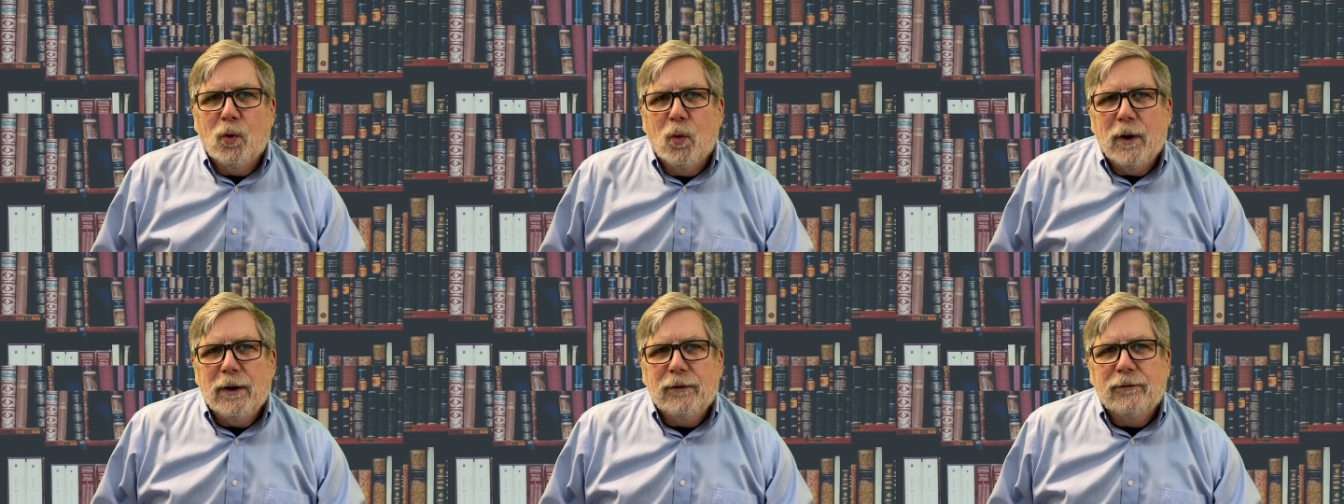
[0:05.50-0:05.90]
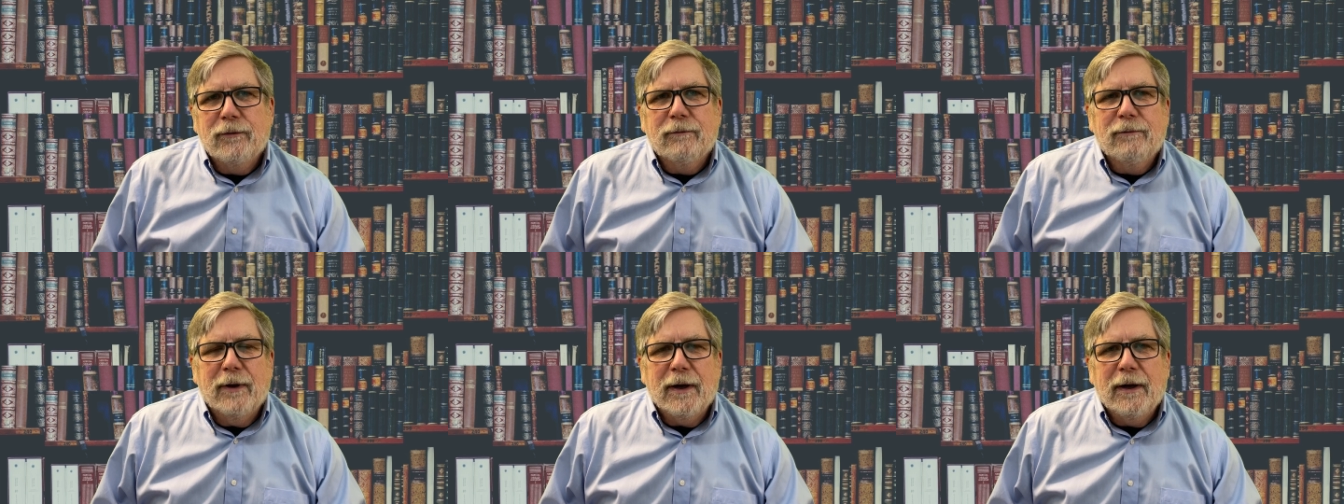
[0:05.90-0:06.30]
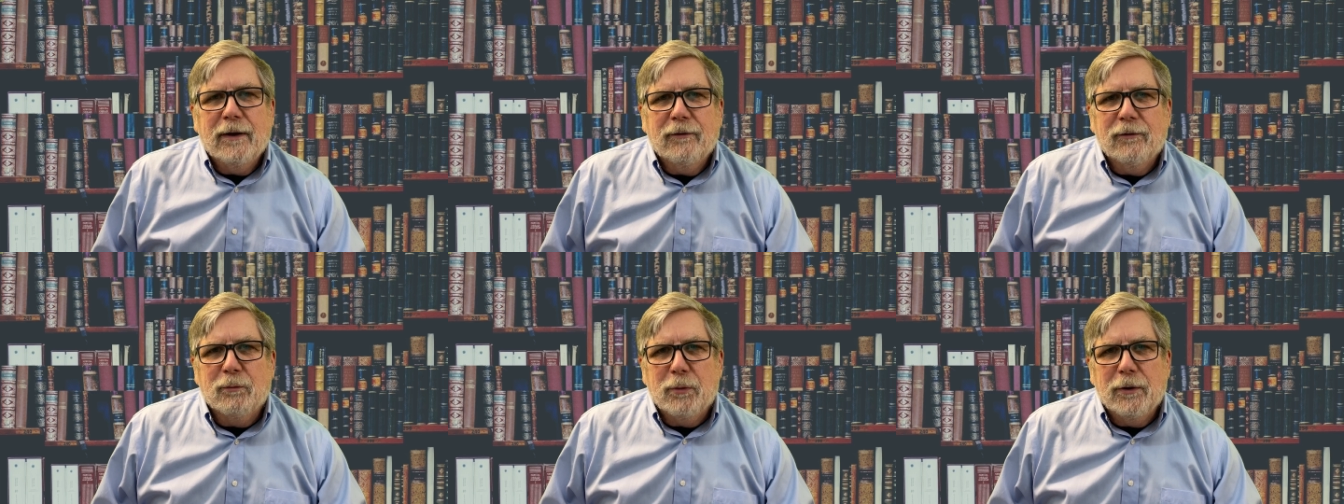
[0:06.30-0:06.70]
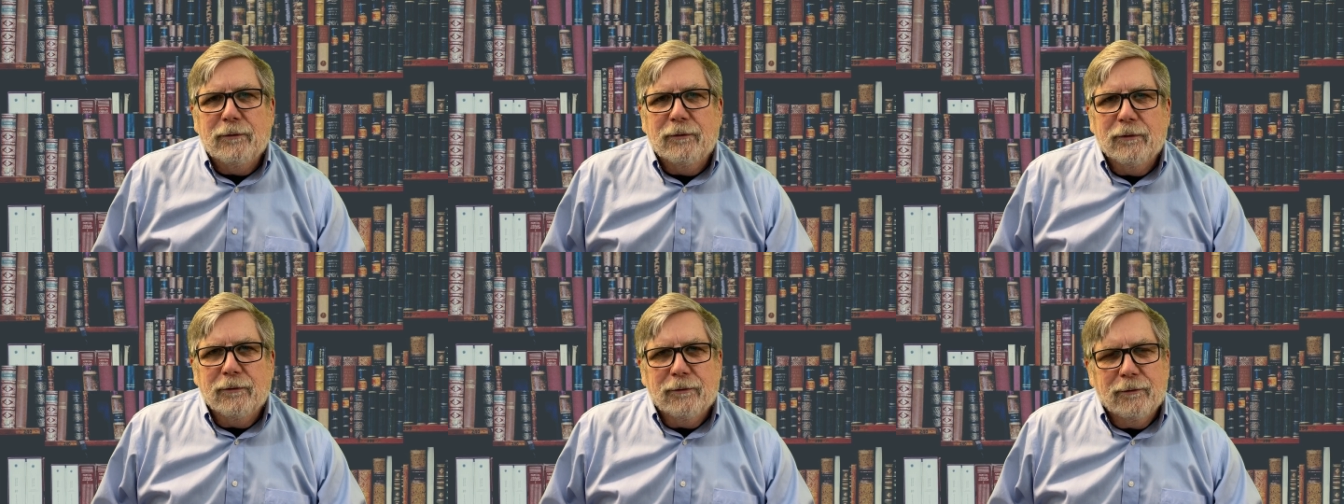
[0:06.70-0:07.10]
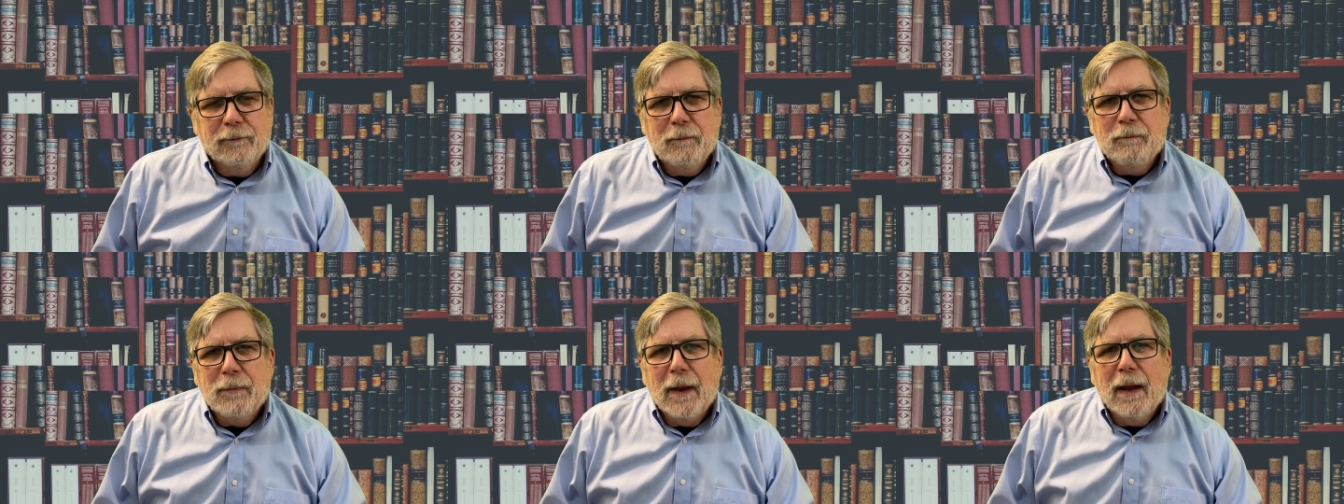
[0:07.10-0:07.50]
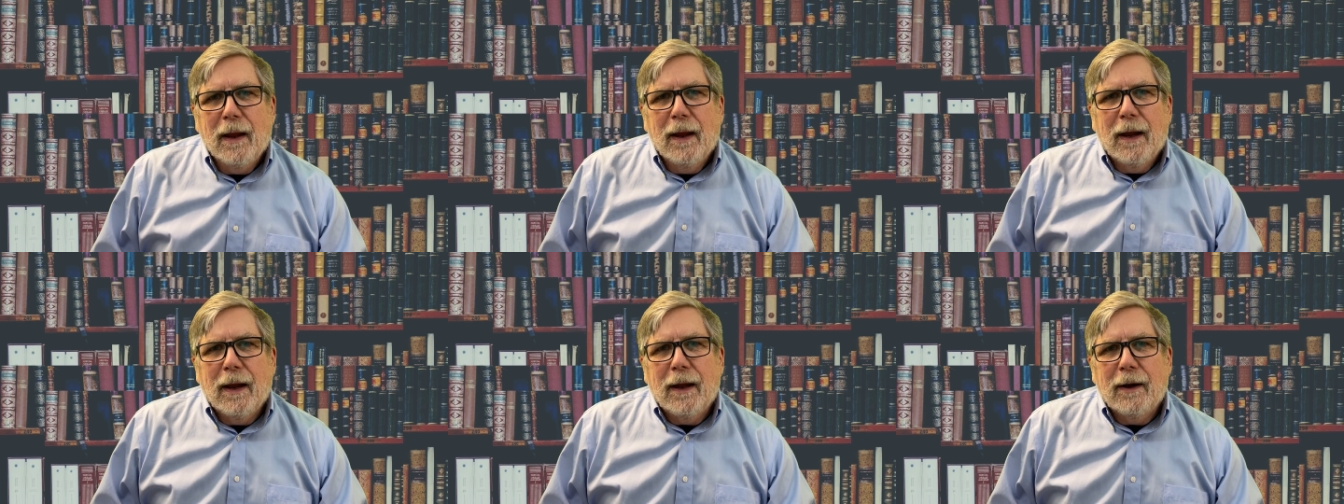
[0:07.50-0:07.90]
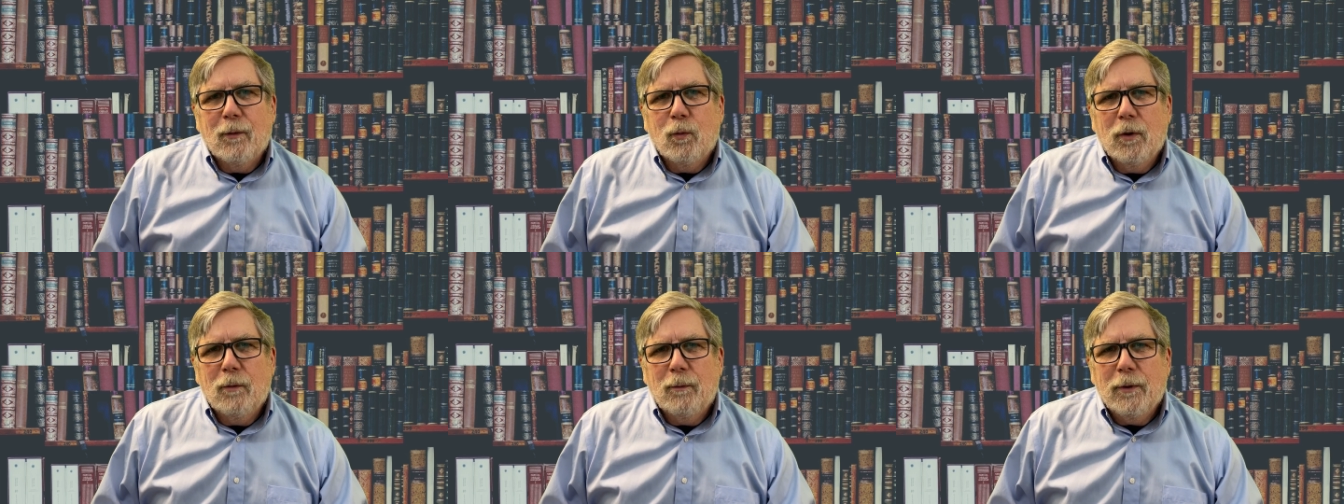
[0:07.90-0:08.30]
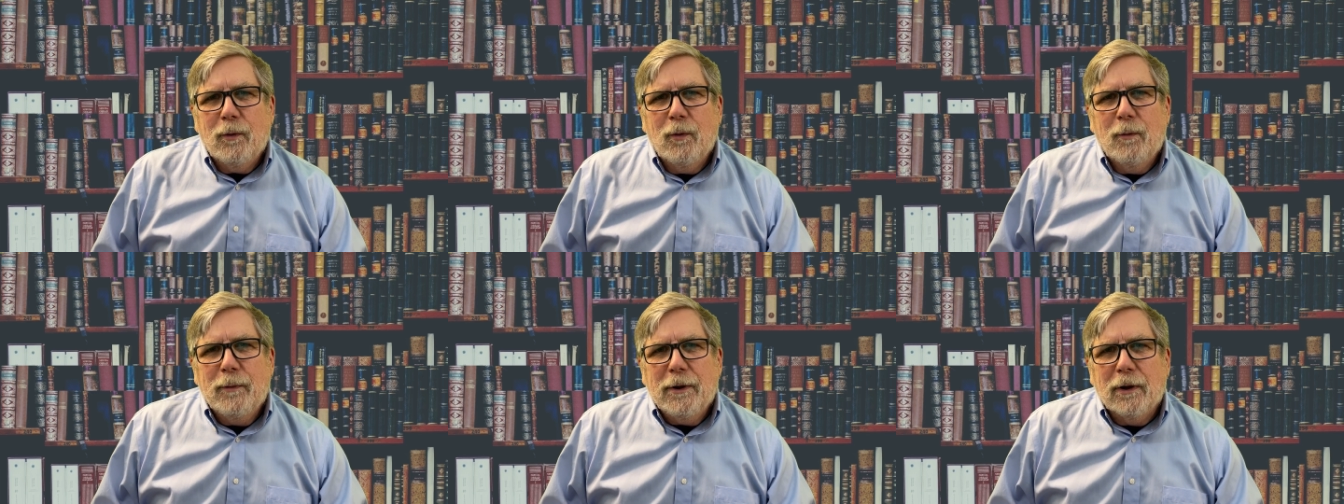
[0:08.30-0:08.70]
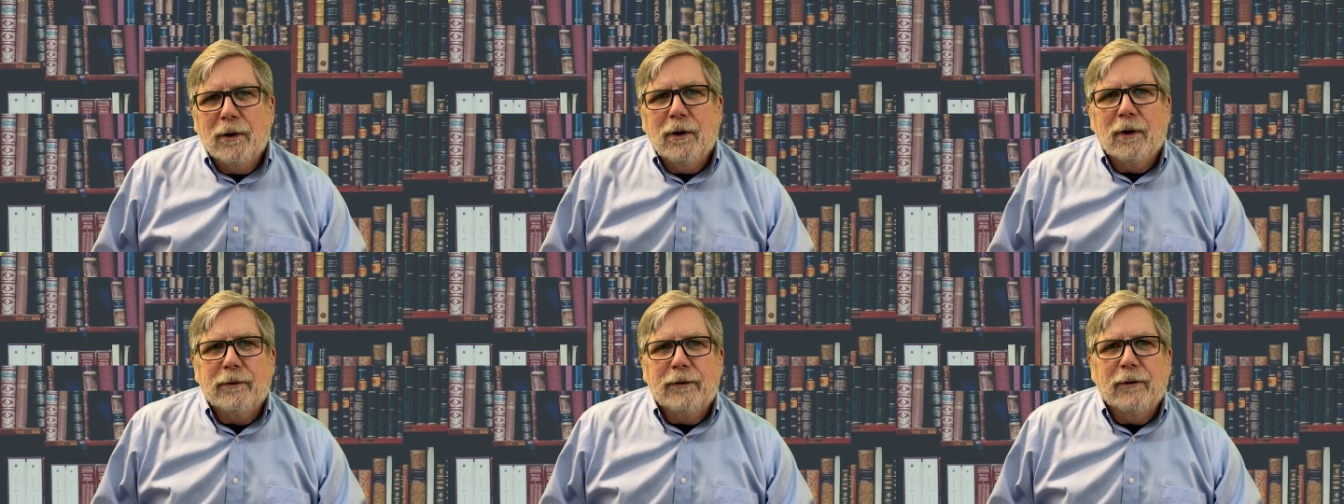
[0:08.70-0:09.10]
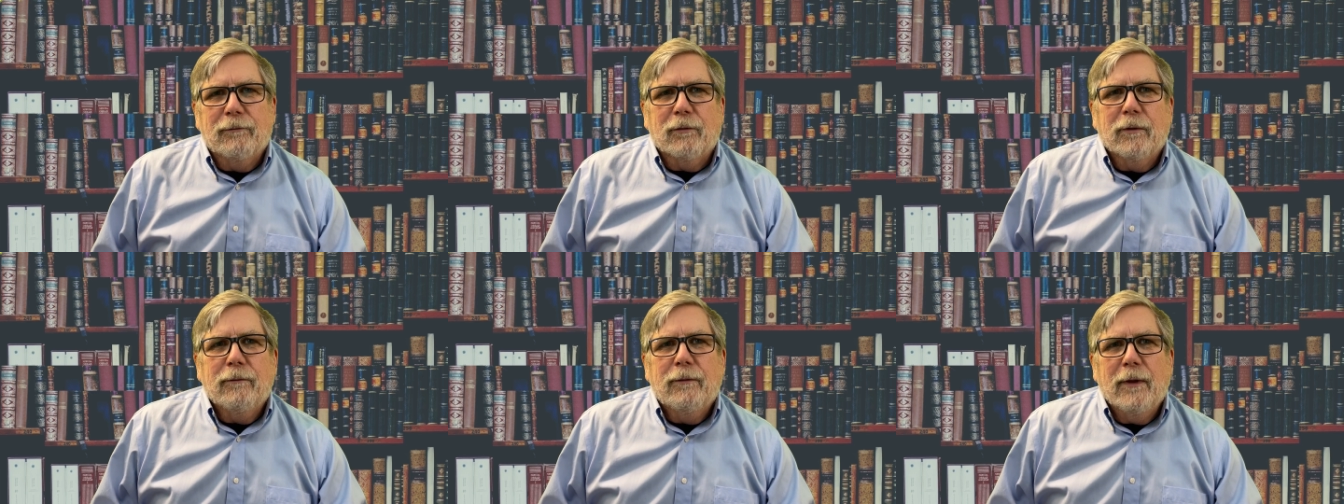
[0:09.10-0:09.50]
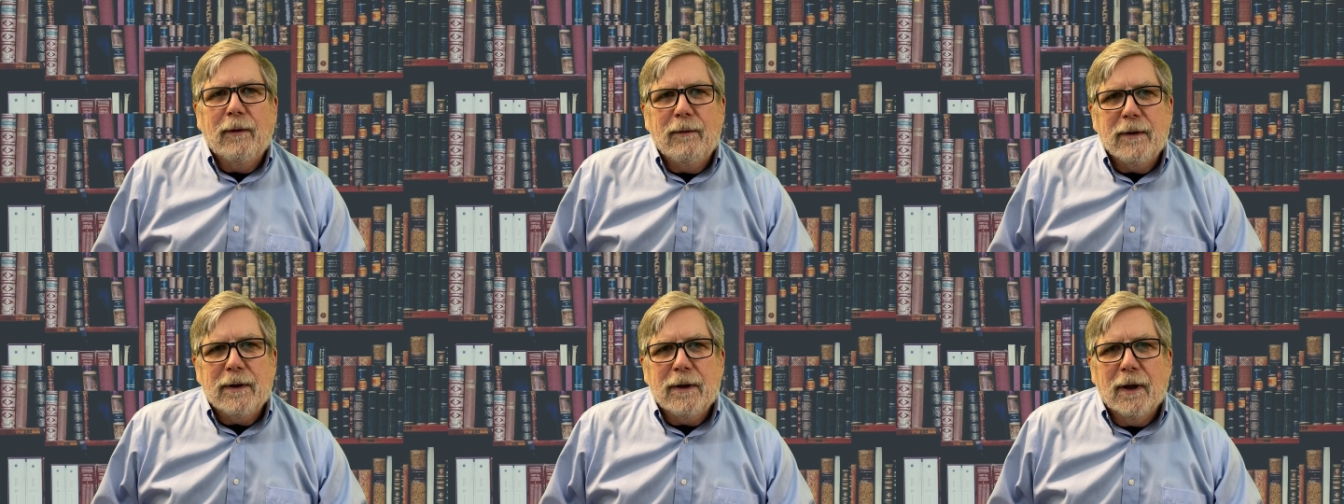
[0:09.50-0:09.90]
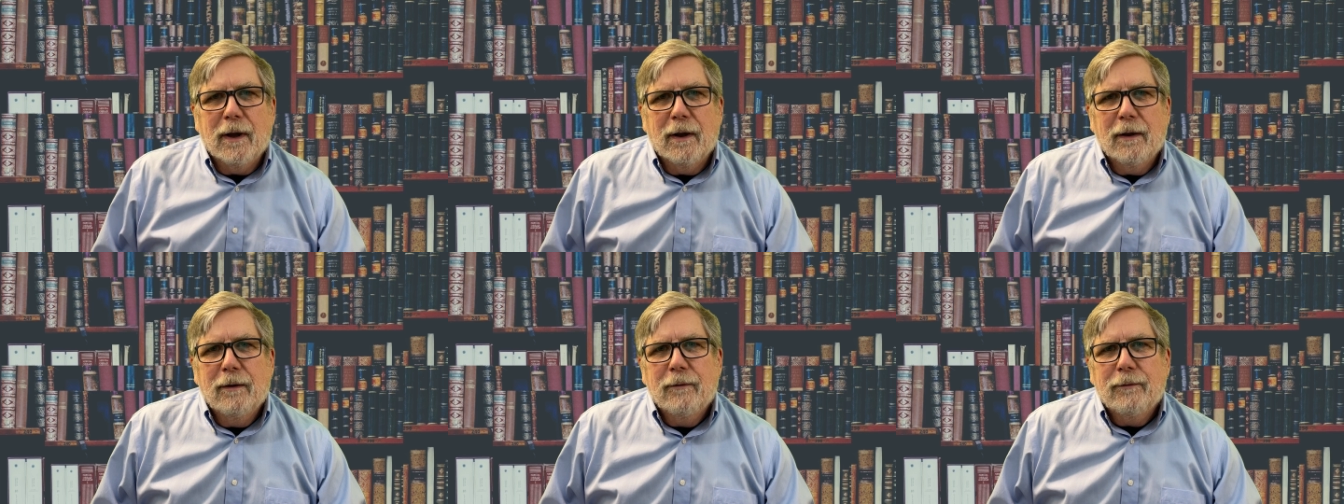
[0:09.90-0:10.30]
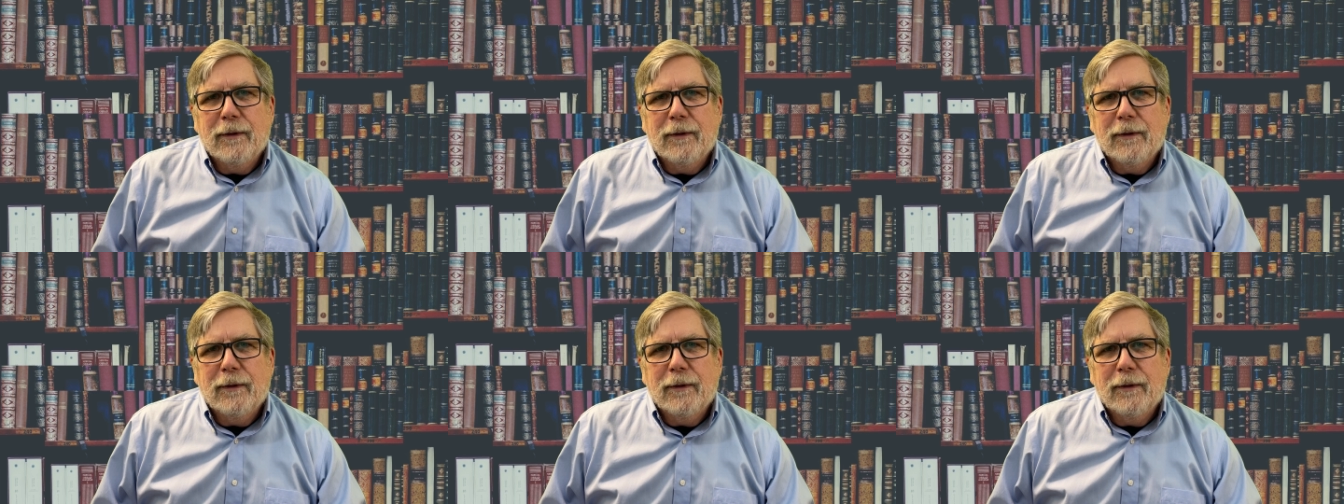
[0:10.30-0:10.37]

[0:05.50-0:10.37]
ways to finance a business, and it will it will be a little different than the uh,